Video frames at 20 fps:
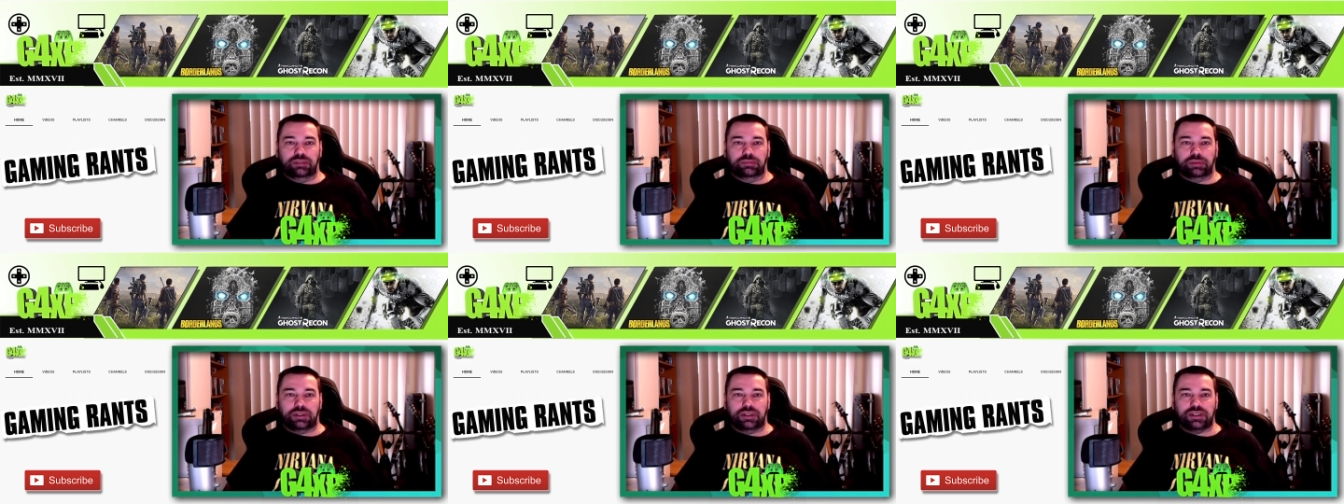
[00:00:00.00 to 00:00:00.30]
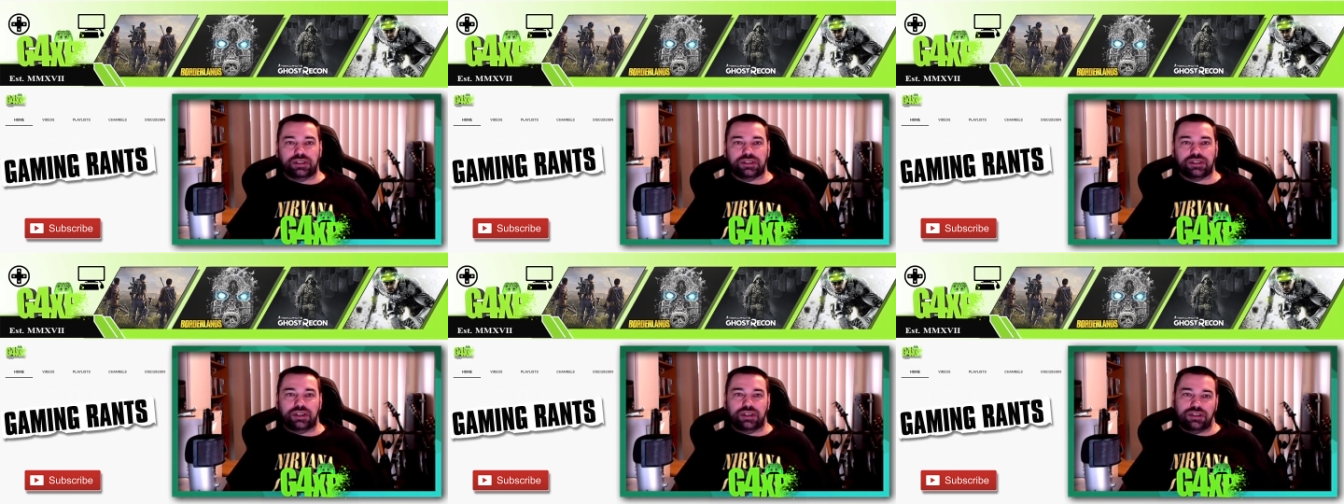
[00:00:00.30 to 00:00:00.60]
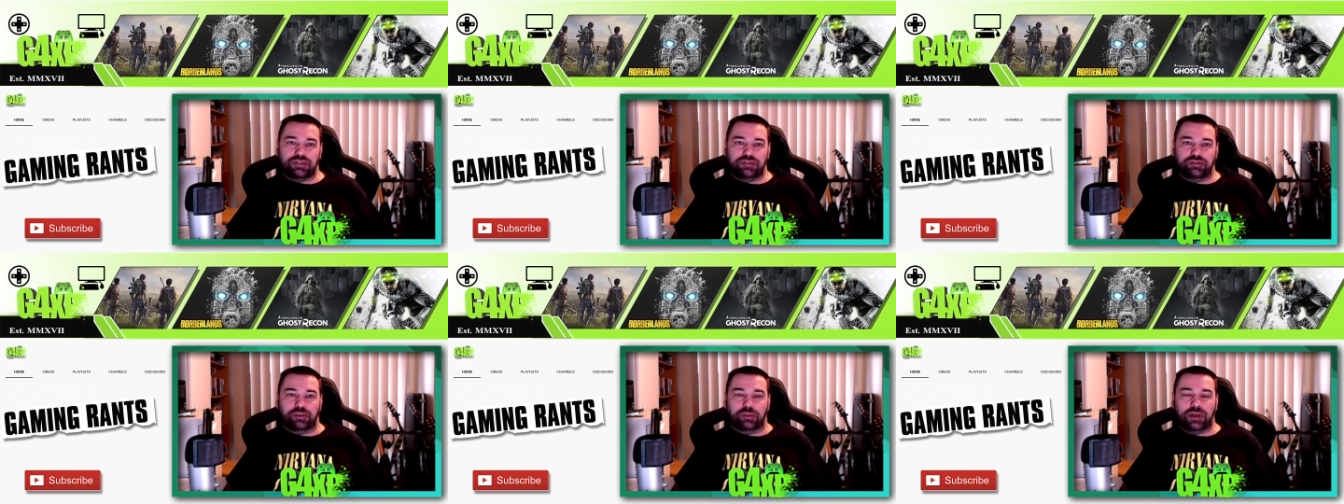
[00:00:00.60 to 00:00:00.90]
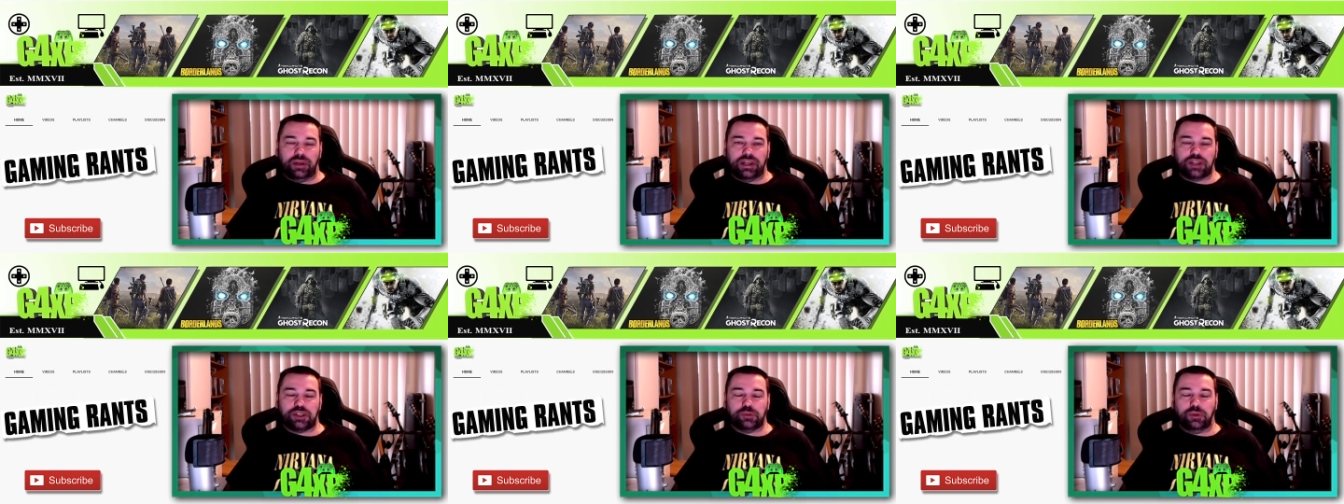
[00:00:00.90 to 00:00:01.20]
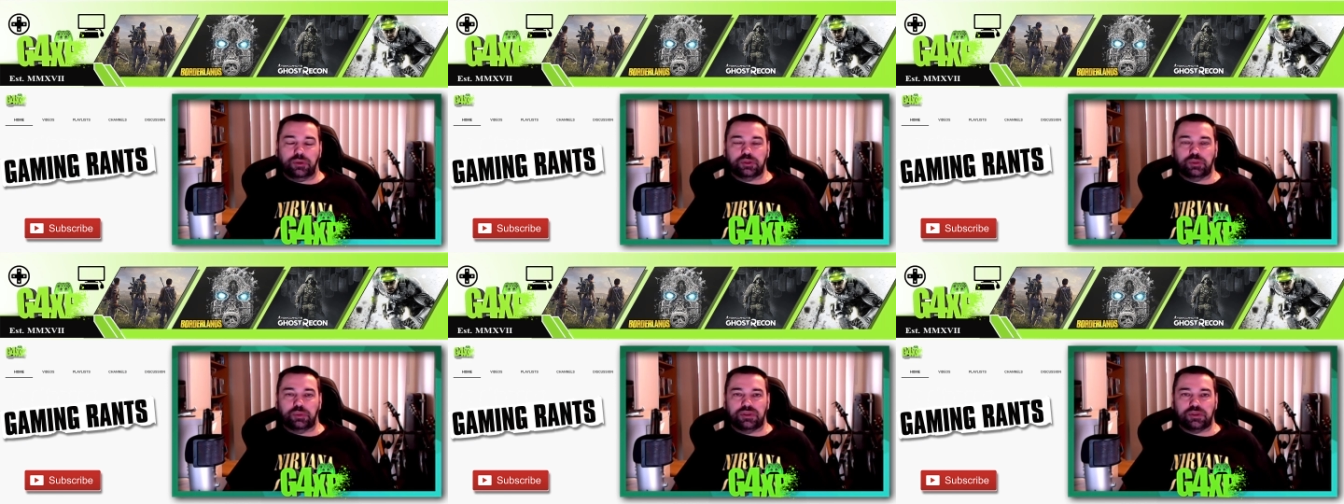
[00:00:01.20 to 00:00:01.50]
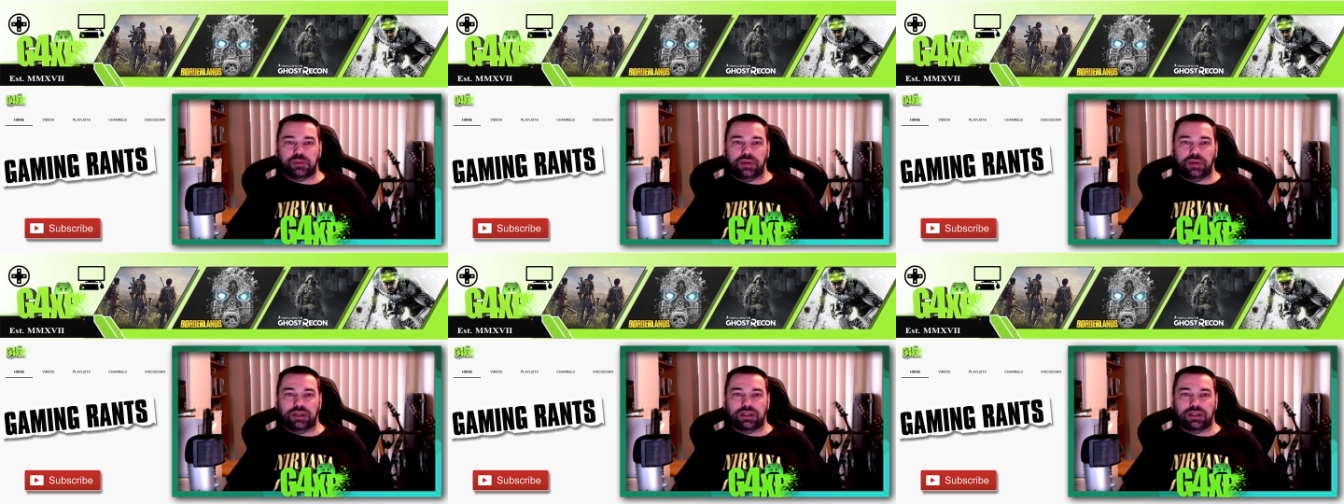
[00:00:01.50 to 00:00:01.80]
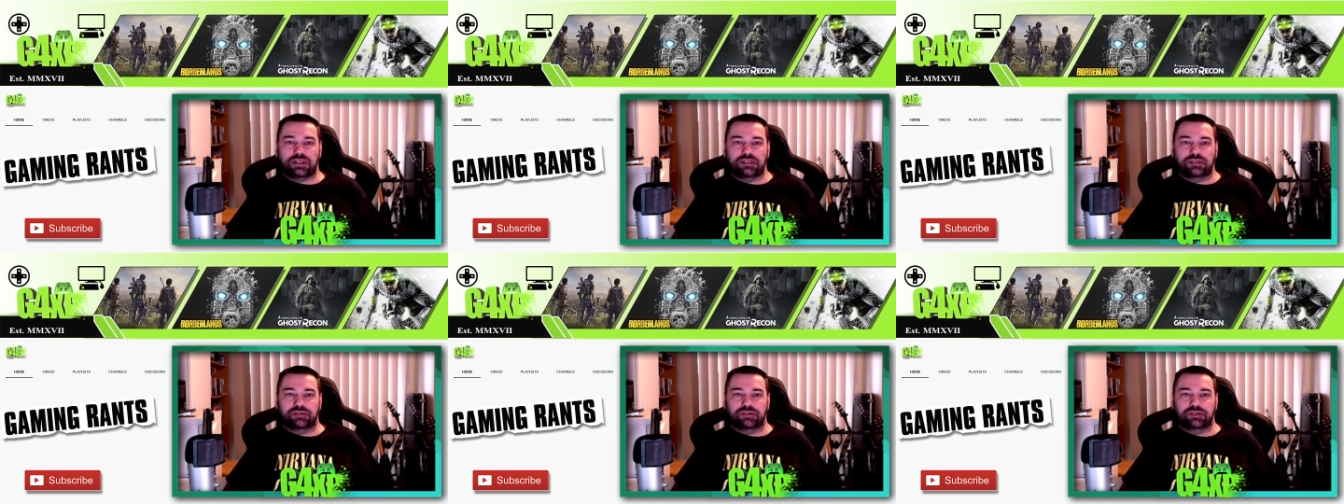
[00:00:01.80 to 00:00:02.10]
PlayStation from an Xbox
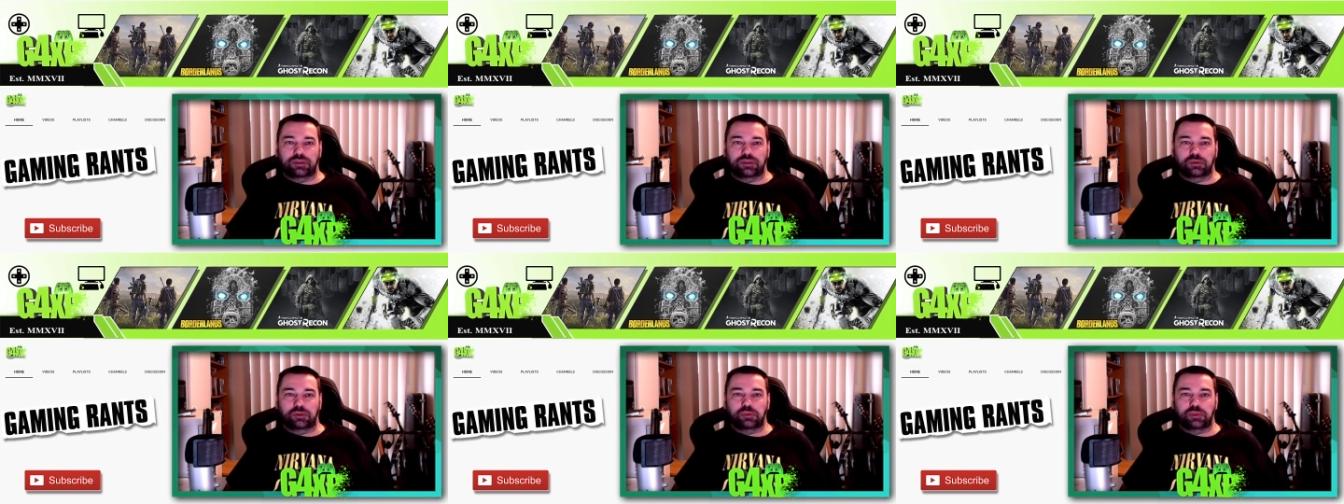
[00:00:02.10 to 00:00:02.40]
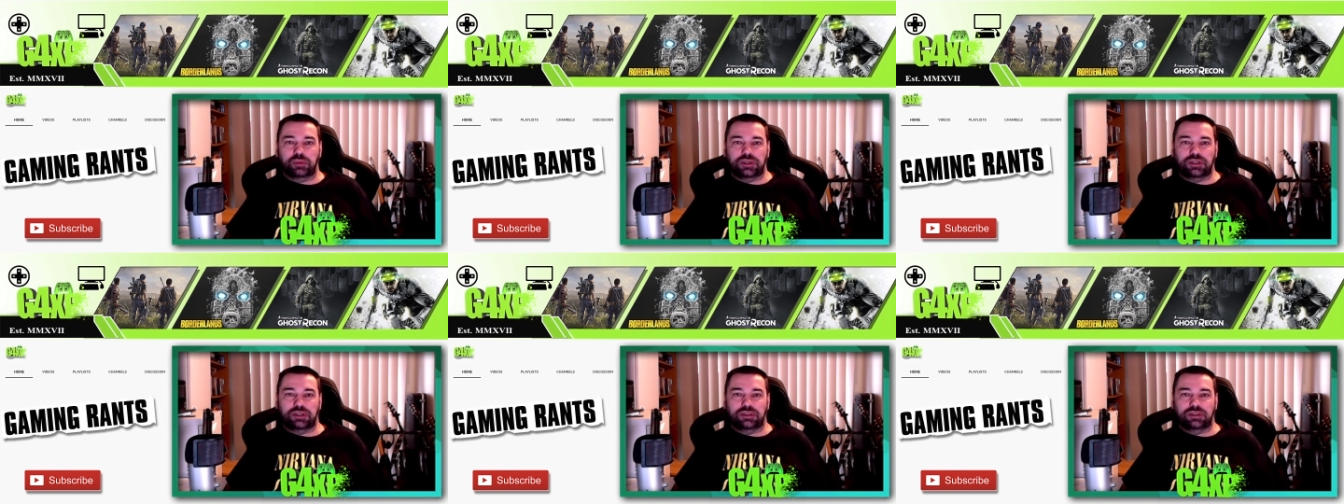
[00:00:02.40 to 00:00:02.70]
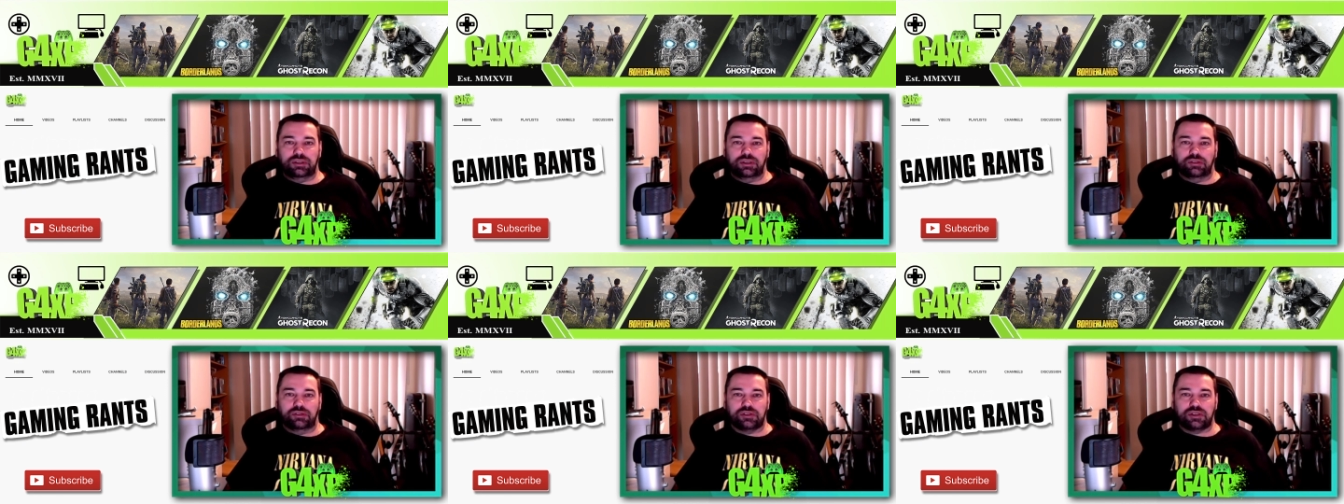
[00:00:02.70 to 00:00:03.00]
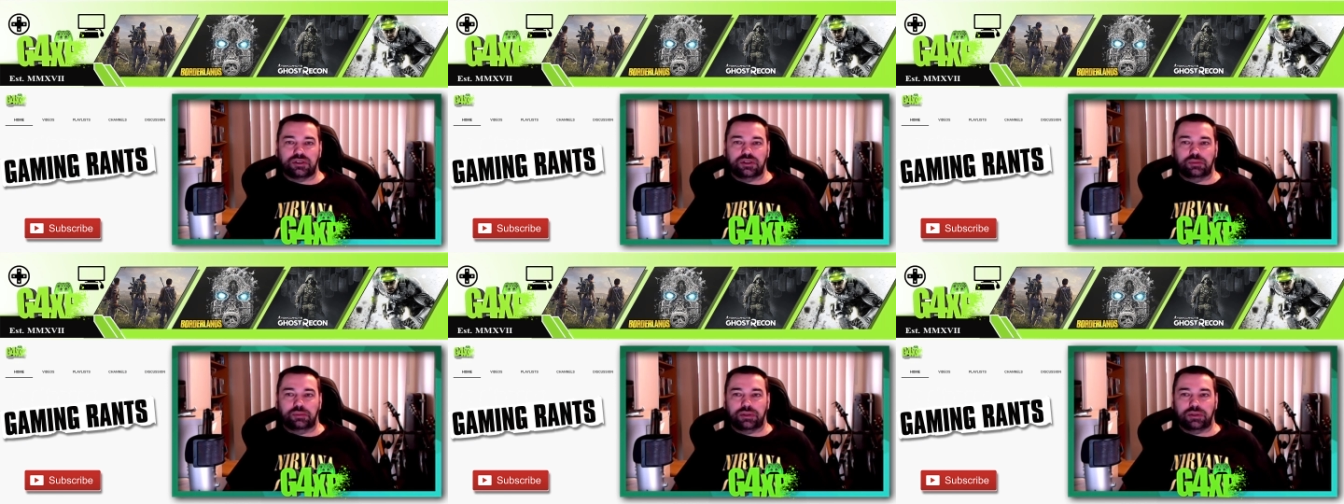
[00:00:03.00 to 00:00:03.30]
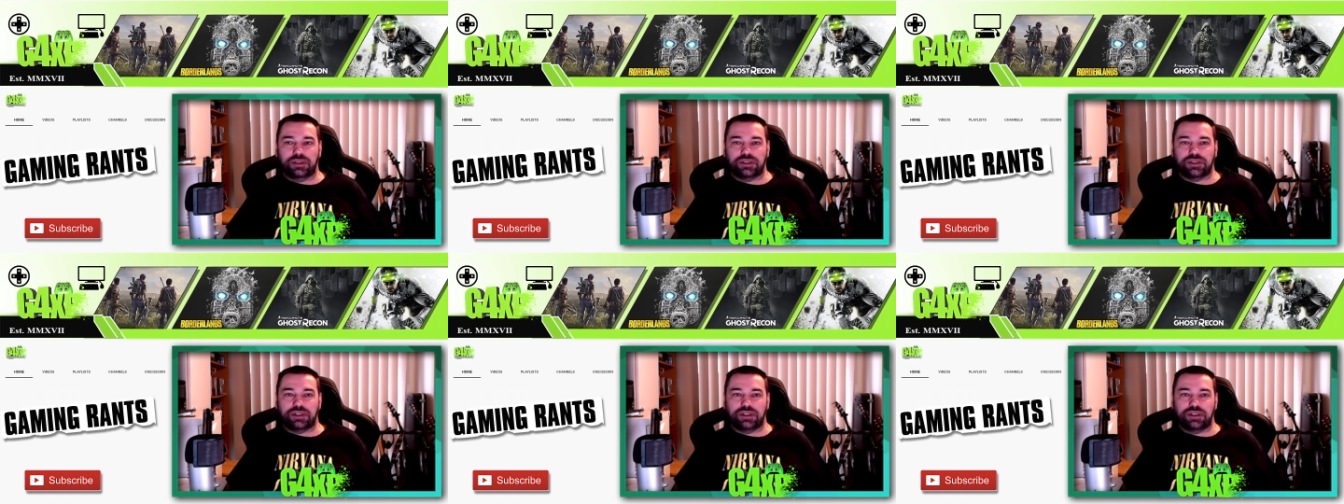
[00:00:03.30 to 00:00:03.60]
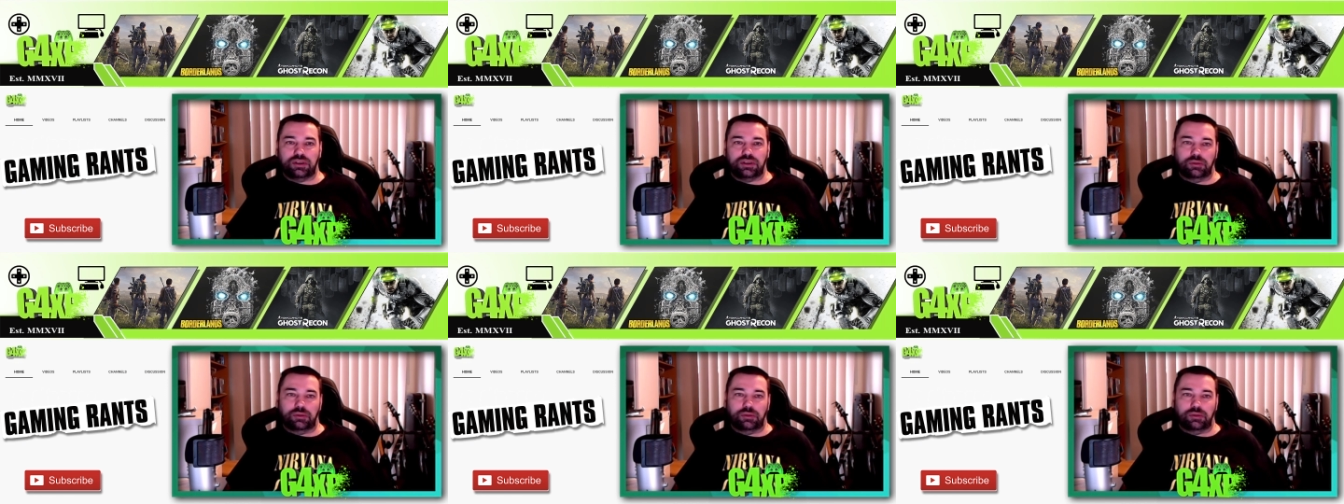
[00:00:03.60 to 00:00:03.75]
perspective, it would be obviously PlayStation.